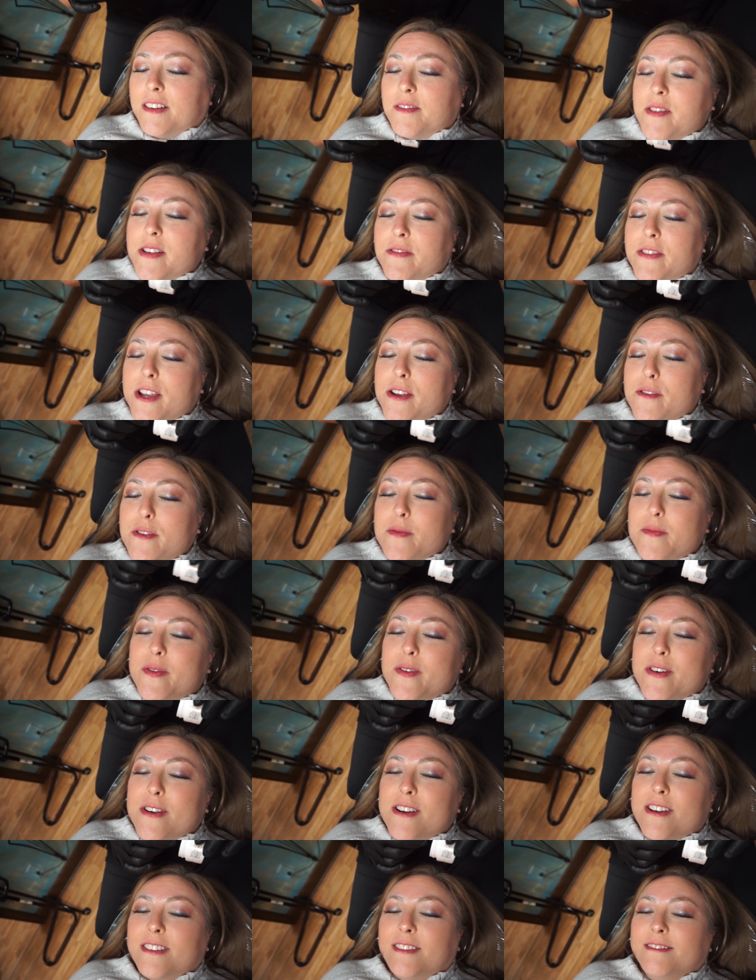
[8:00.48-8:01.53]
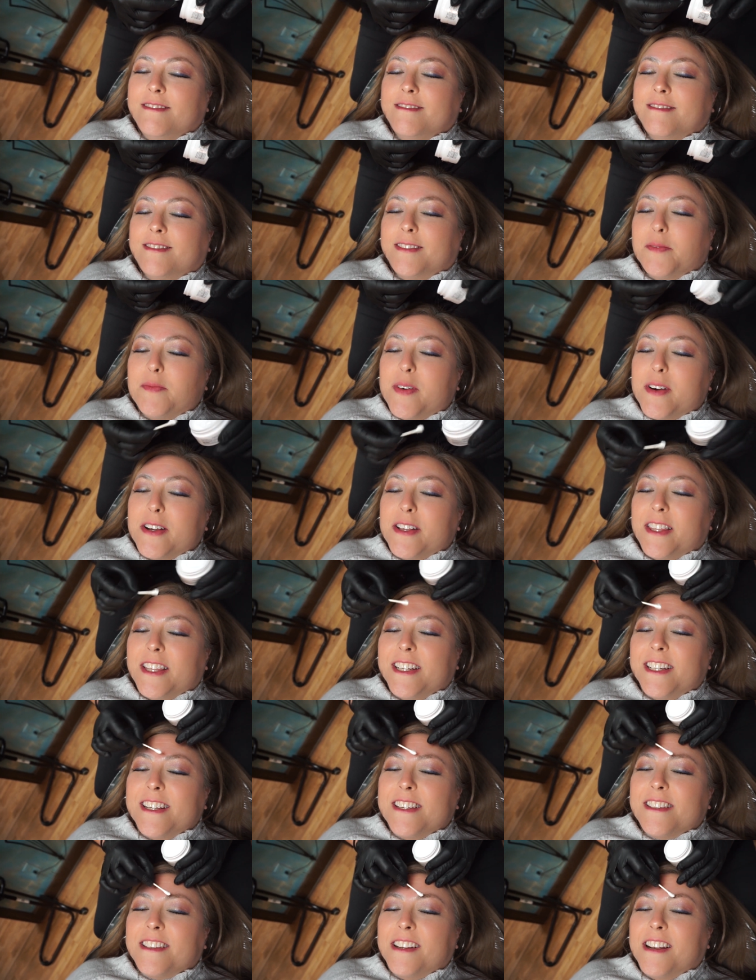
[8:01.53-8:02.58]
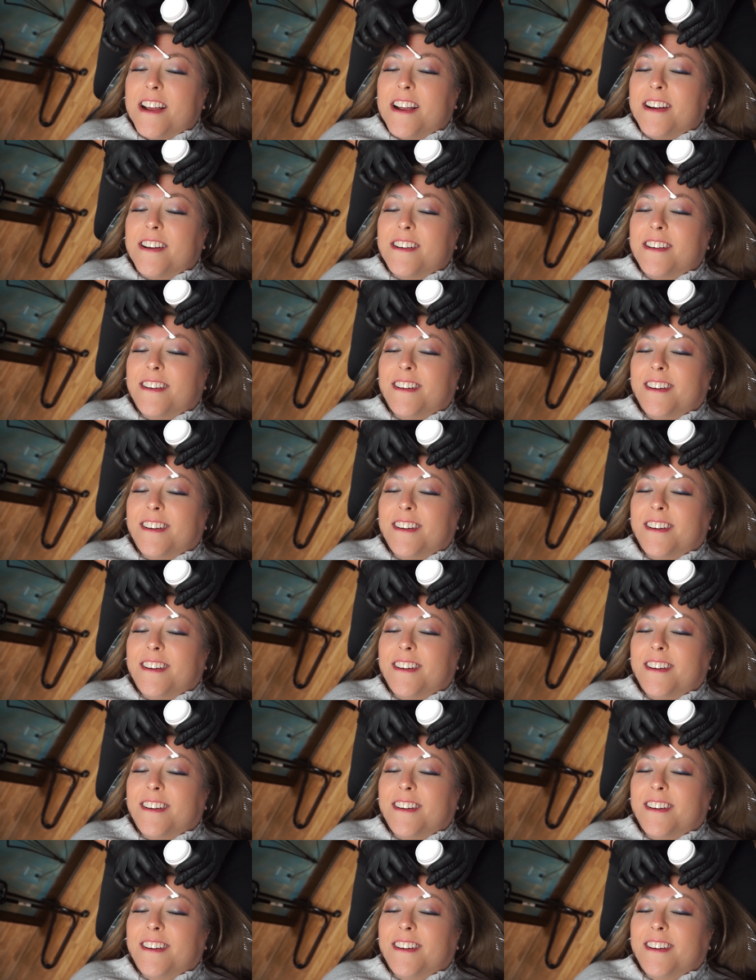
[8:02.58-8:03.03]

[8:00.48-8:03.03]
my favorite part. part that doesn't hurt.